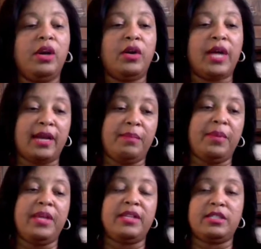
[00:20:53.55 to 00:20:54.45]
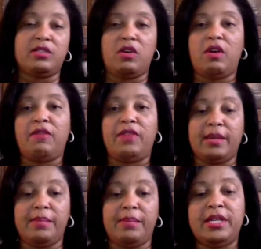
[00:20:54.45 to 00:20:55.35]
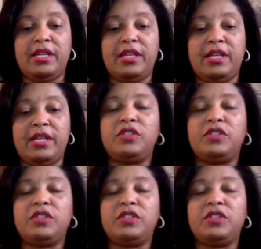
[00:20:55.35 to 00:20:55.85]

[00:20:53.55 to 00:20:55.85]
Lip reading: okay, I can pay this off and I can pay that off.